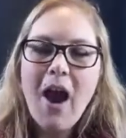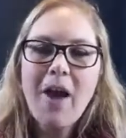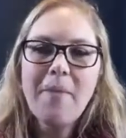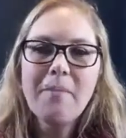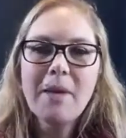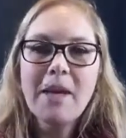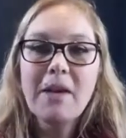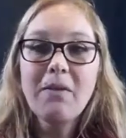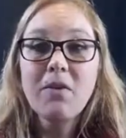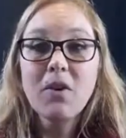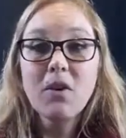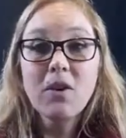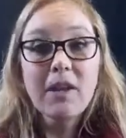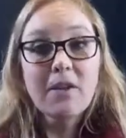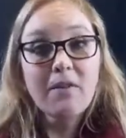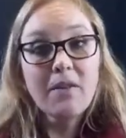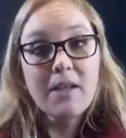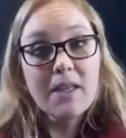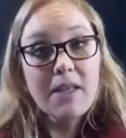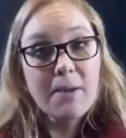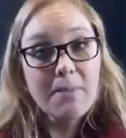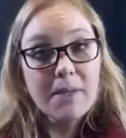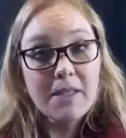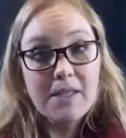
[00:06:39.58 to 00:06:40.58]
If you're giving
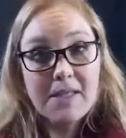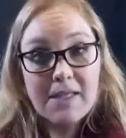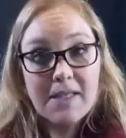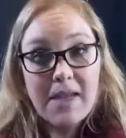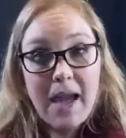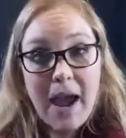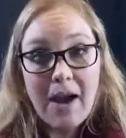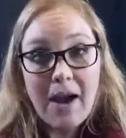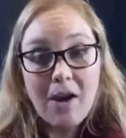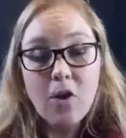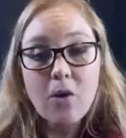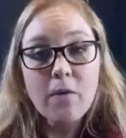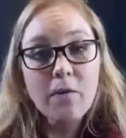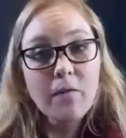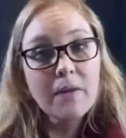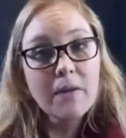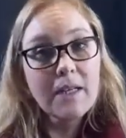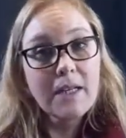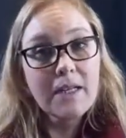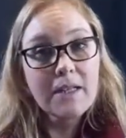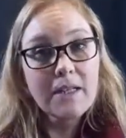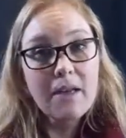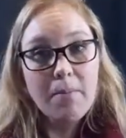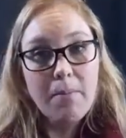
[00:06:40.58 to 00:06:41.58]
them a snack or
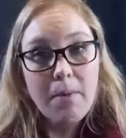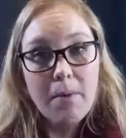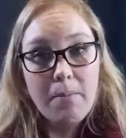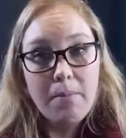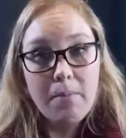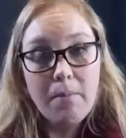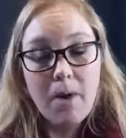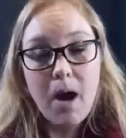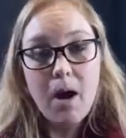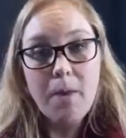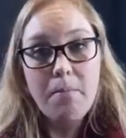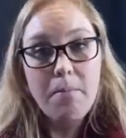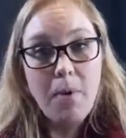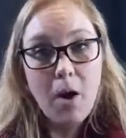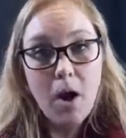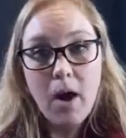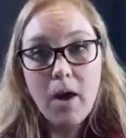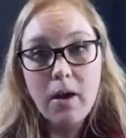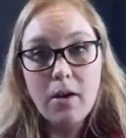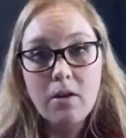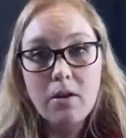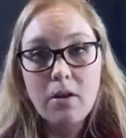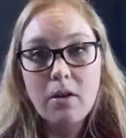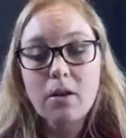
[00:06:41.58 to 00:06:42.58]
feeding them a
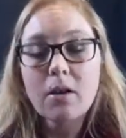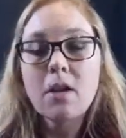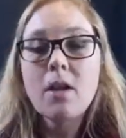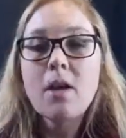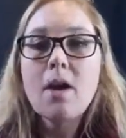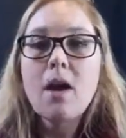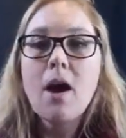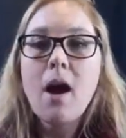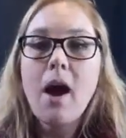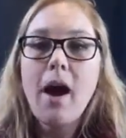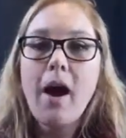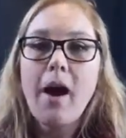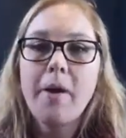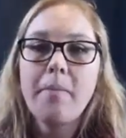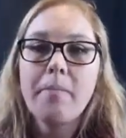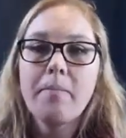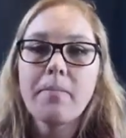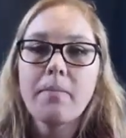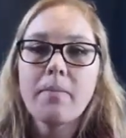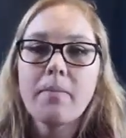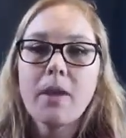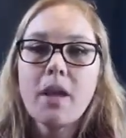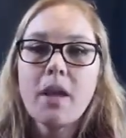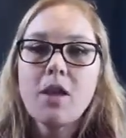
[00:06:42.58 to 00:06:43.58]
bottle,
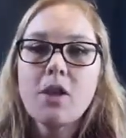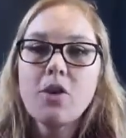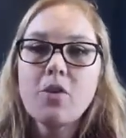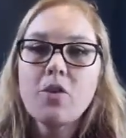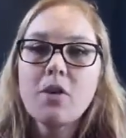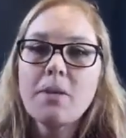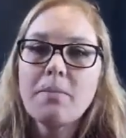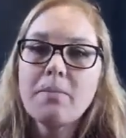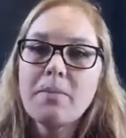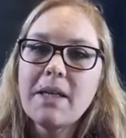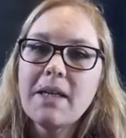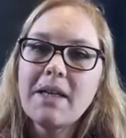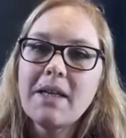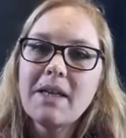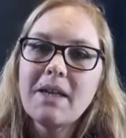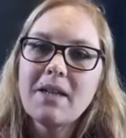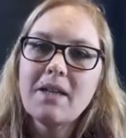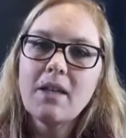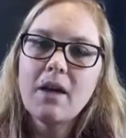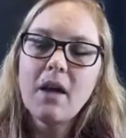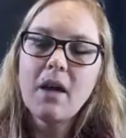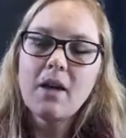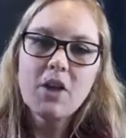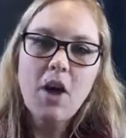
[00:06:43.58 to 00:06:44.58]
you can be
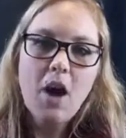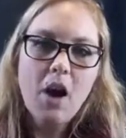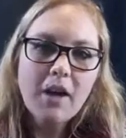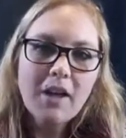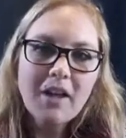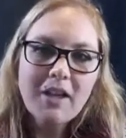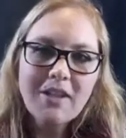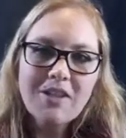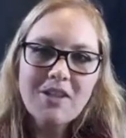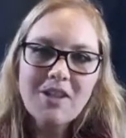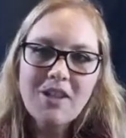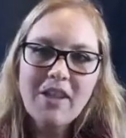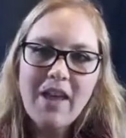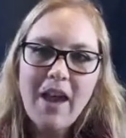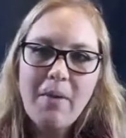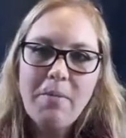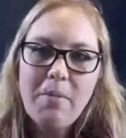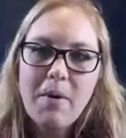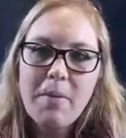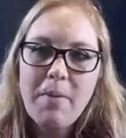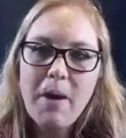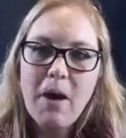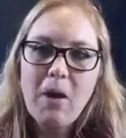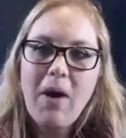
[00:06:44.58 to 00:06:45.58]
talking to them
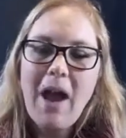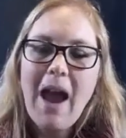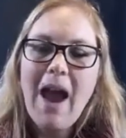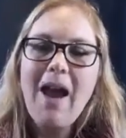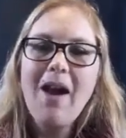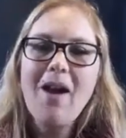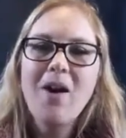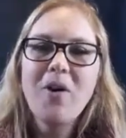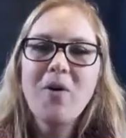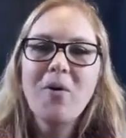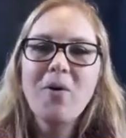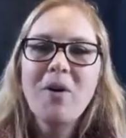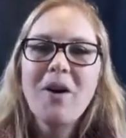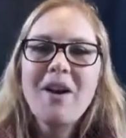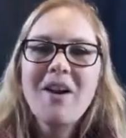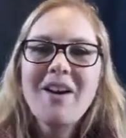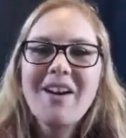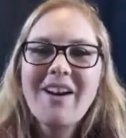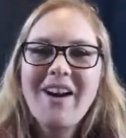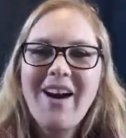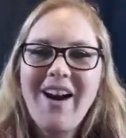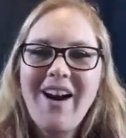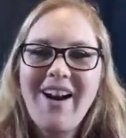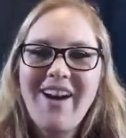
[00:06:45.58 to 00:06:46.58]
about how
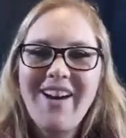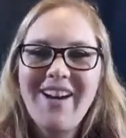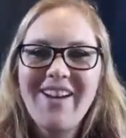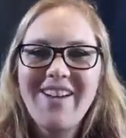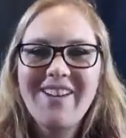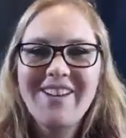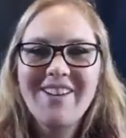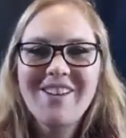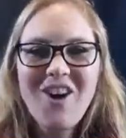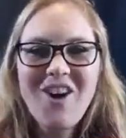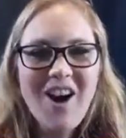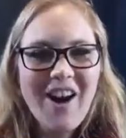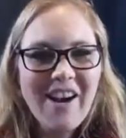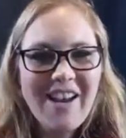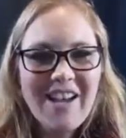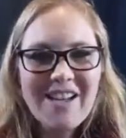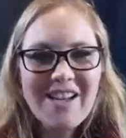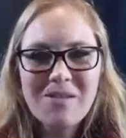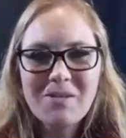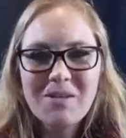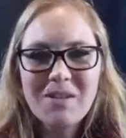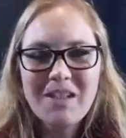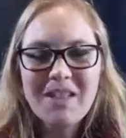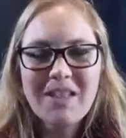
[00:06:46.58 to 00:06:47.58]
God
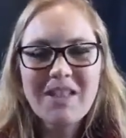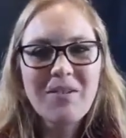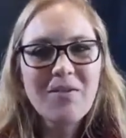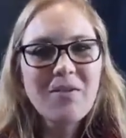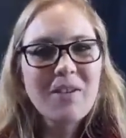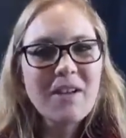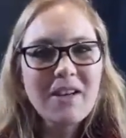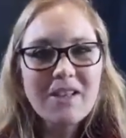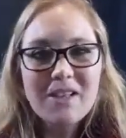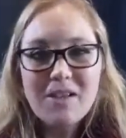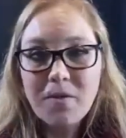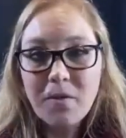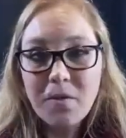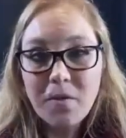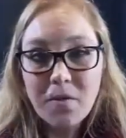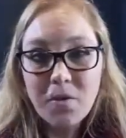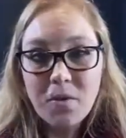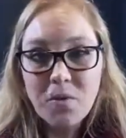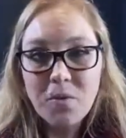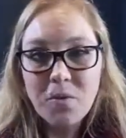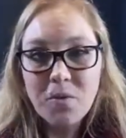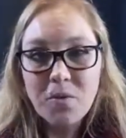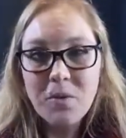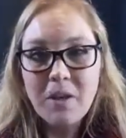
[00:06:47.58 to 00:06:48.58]
has given us
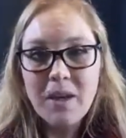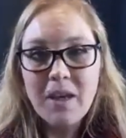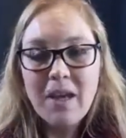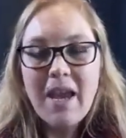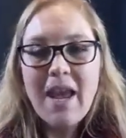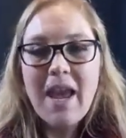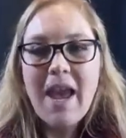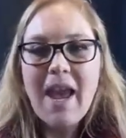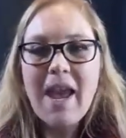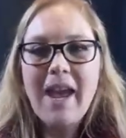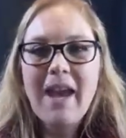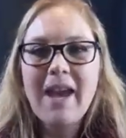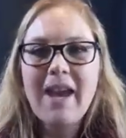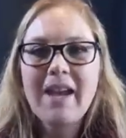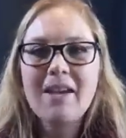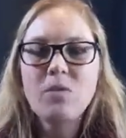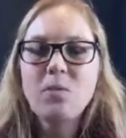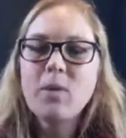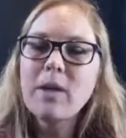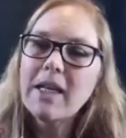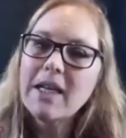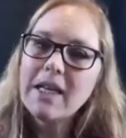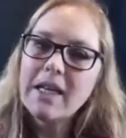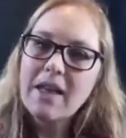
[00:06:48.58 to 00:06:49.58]
food, and
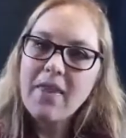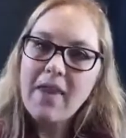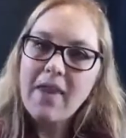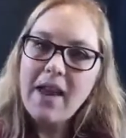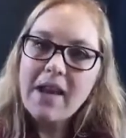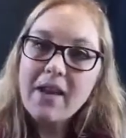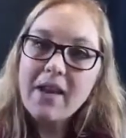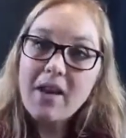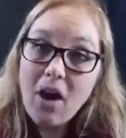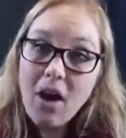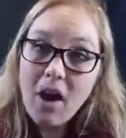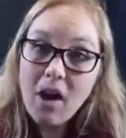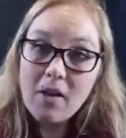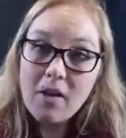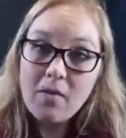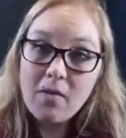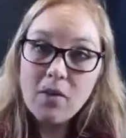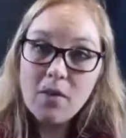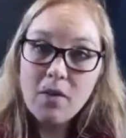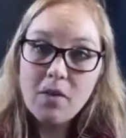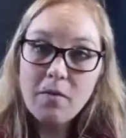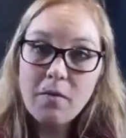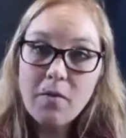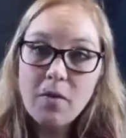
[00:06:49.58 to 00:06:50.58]
we can thank God for
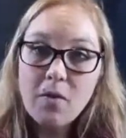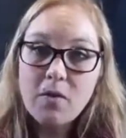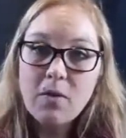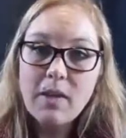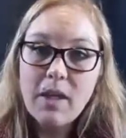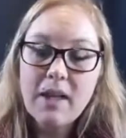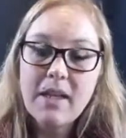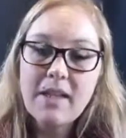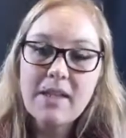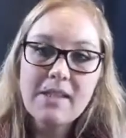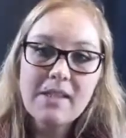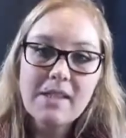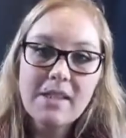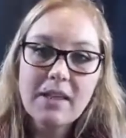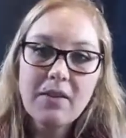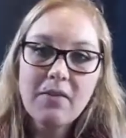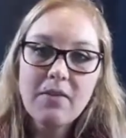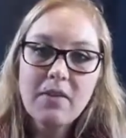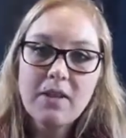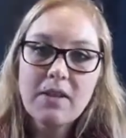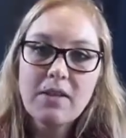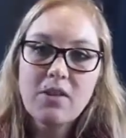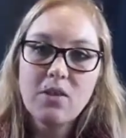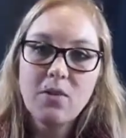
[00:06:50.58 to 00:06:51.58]
the food that He's
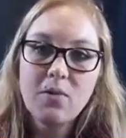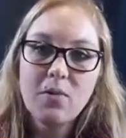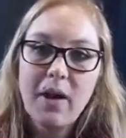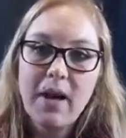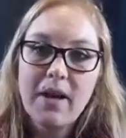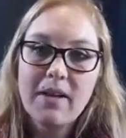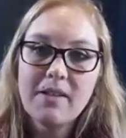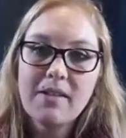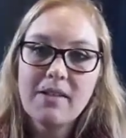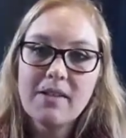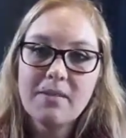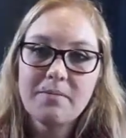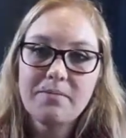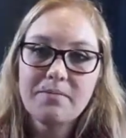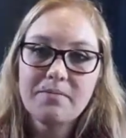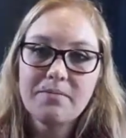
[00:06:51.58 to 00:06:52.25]
given to us.